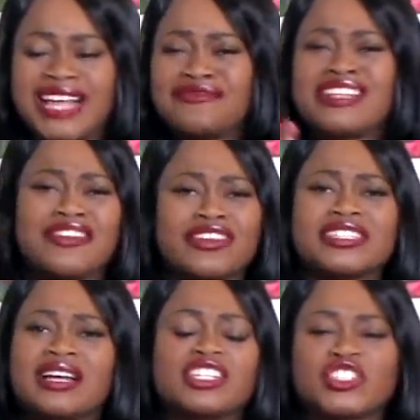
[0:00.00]
I've never
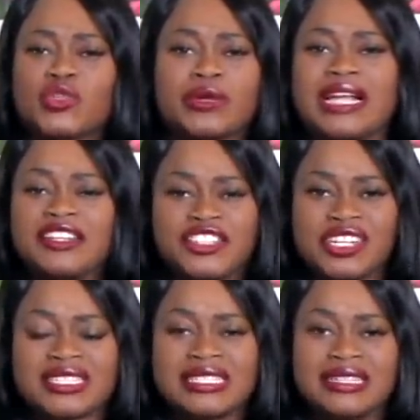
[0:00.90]
done a story on
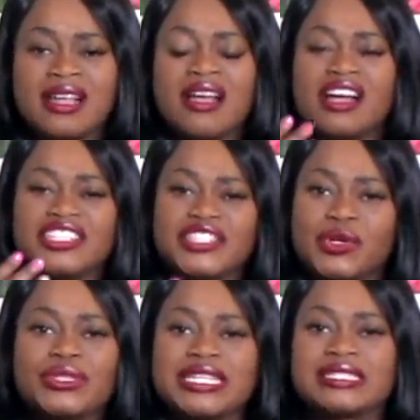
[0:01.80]
Jussie
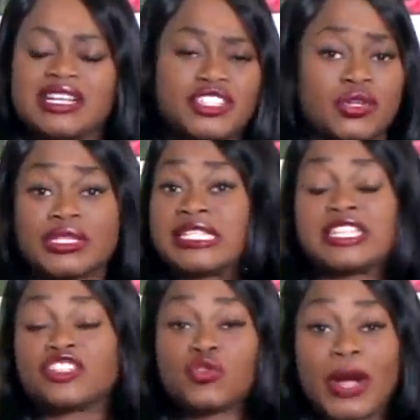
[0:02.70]
until this until this
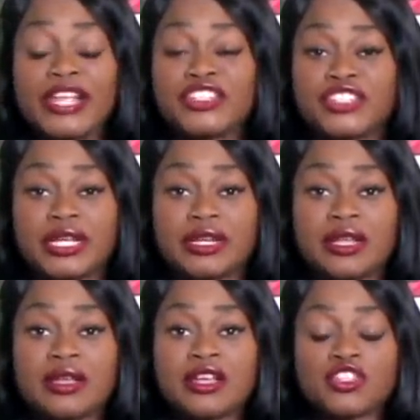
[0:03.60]
situation.
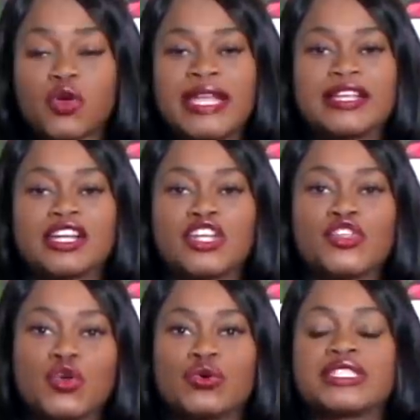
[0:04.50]
So he could have
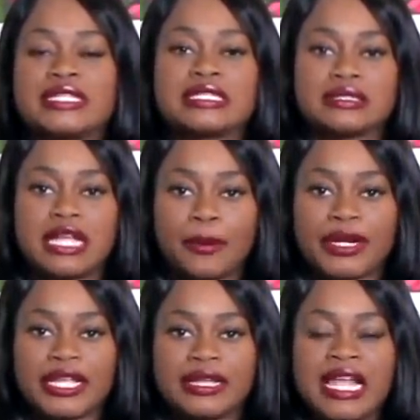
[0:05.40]
used his
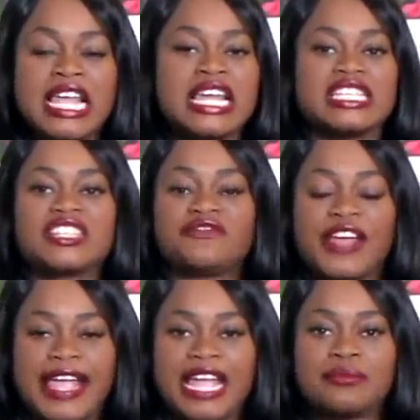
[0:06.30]
celebrity, his
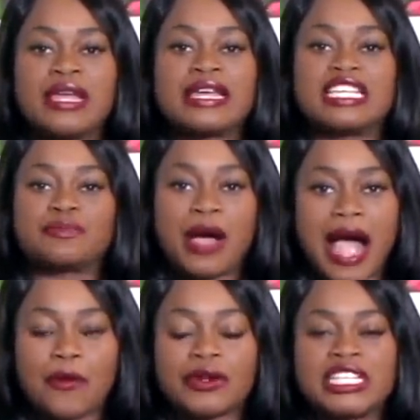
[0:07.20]
fame, his
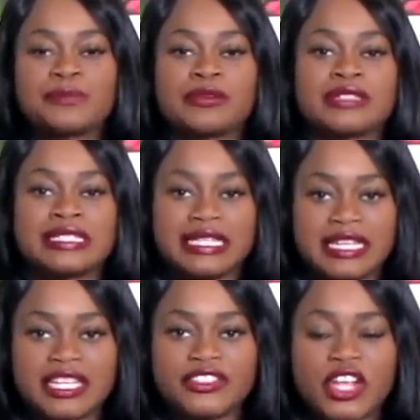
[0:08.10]
power, his
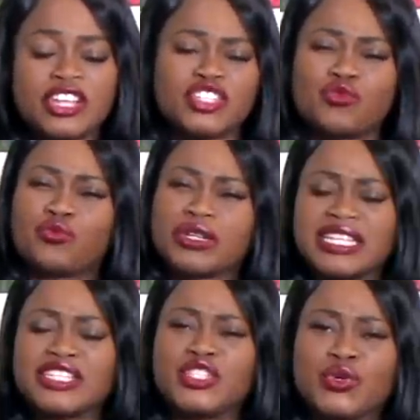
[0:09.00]
prestige to
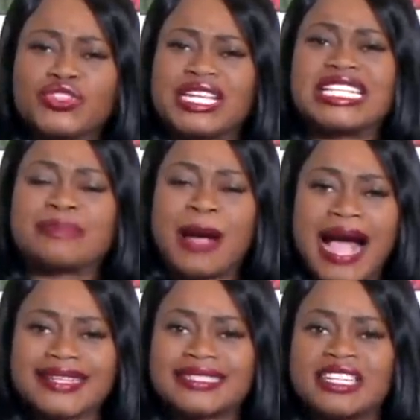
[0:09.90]
really do things
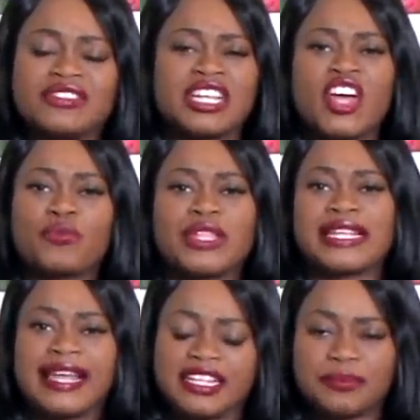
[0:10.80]
positive to help the
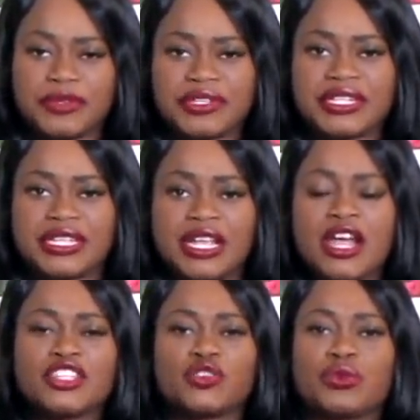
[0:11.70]
gay community,
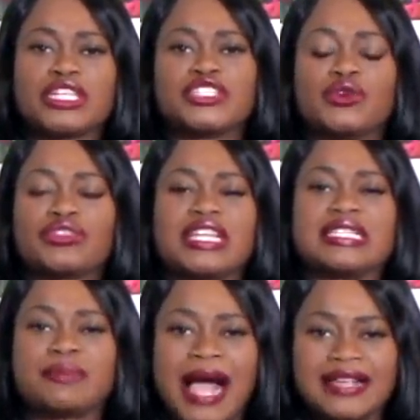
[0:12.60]
to really do
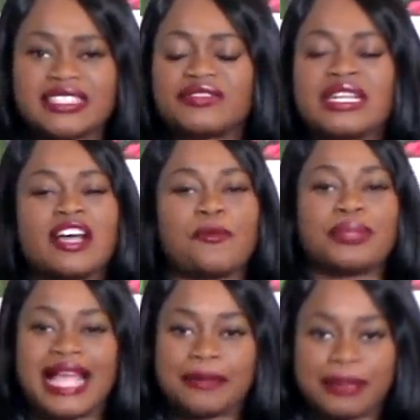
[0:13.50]
things positive to help
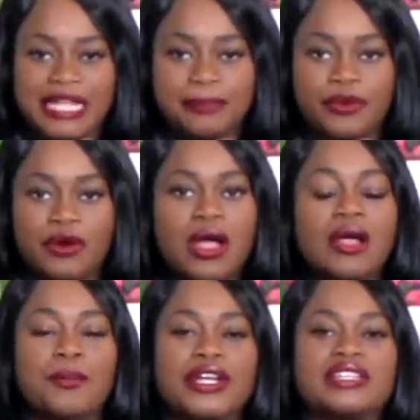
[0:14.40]
black people.
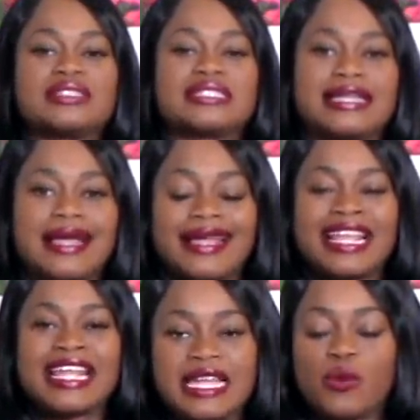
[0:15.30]
But instead,
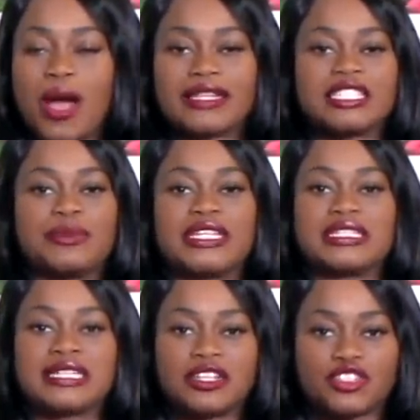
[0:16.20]
he wanted to be an
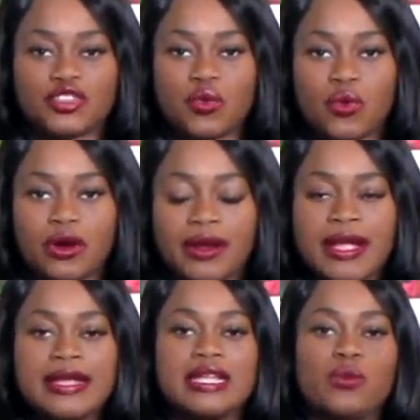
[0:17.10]
attention whore.
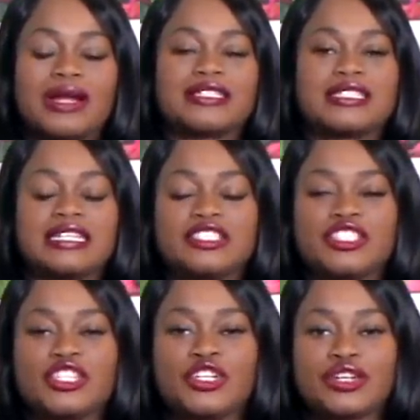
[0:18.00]
He wanted to get into
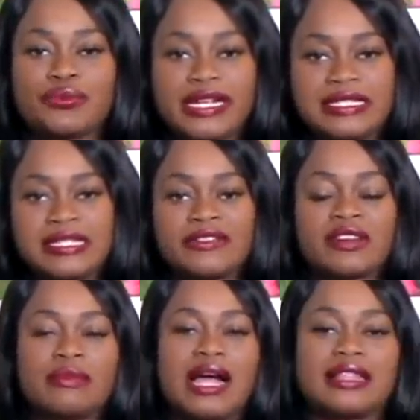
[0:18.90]
the good graces of
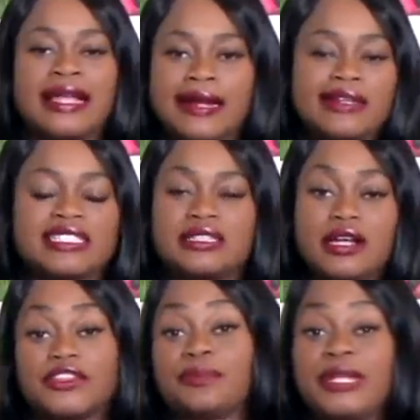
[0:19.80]
Kamala Harris and
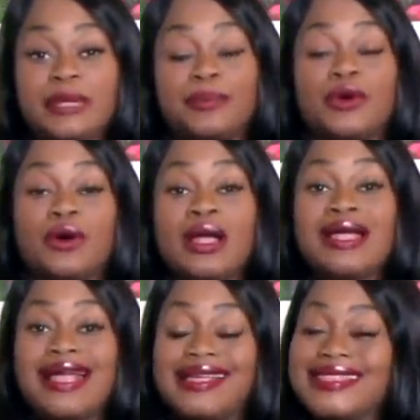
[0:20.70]
other people.
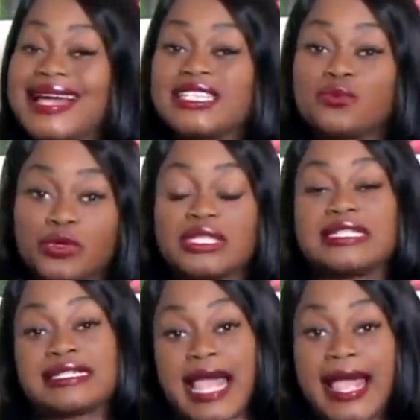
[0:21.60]
And that's really
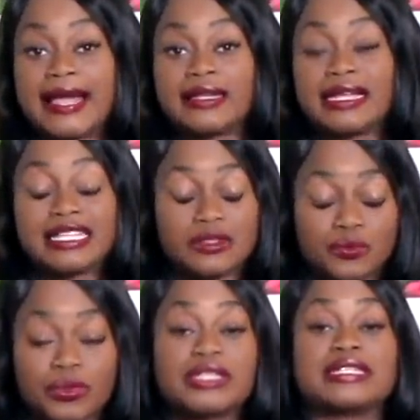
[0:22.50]
sad. It's
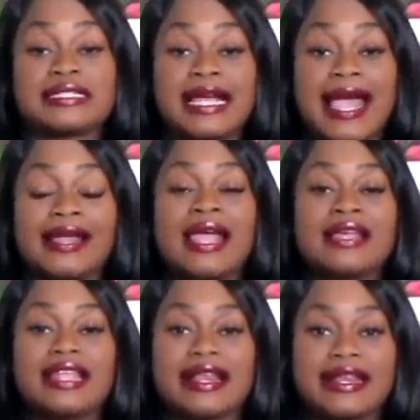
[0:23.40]
really sad
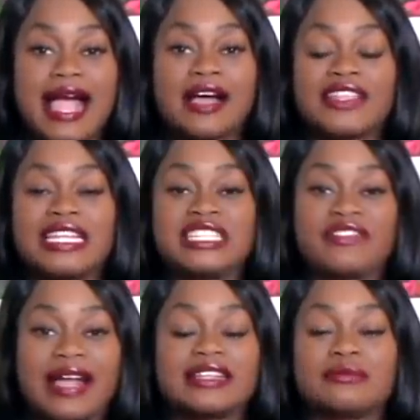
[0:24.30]
that now that he's
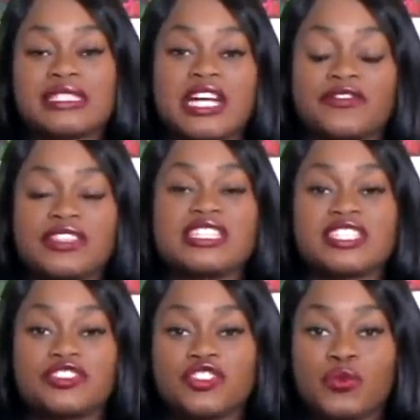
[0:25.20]
finding himself in this
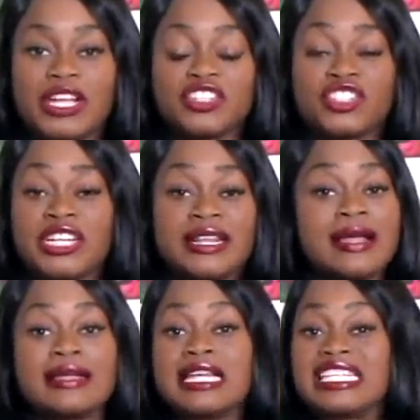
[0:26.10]
situation,
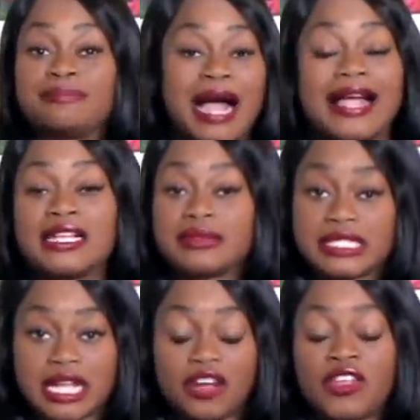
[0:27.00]
he's by
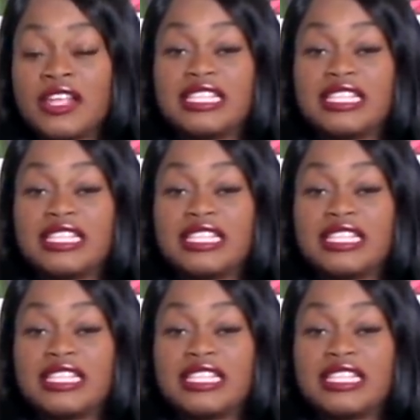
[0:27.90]
himself.